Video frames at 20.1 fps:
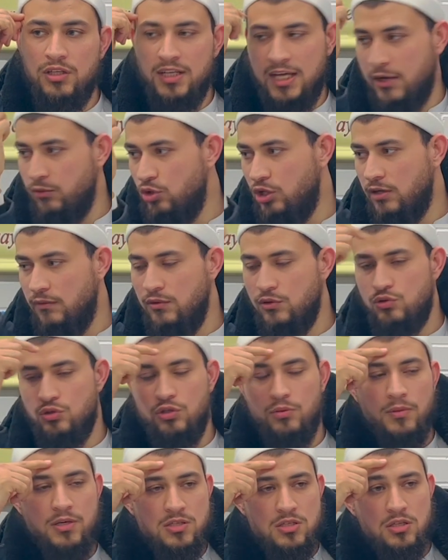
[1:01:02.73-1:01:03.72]
Now you're giving to
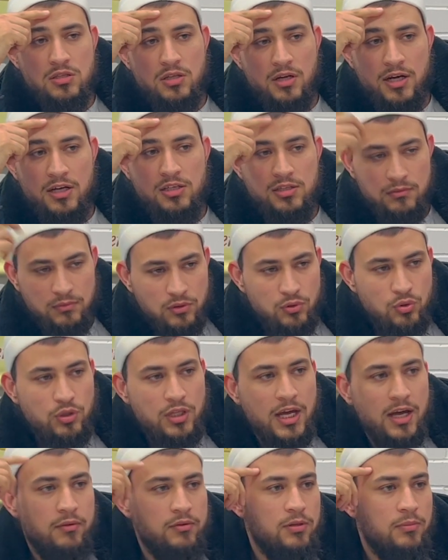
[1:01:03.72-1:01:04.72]
the masjid the rent, even though
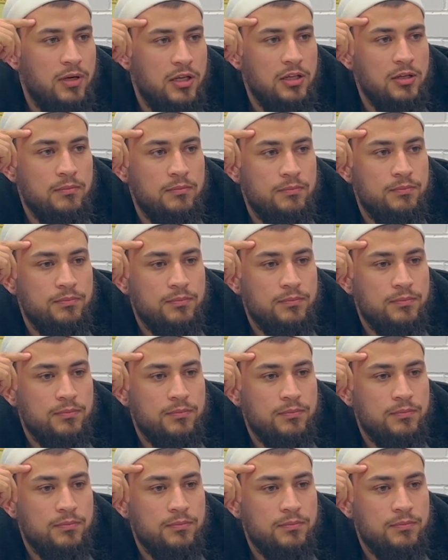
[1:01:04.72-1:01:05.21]
they have the money.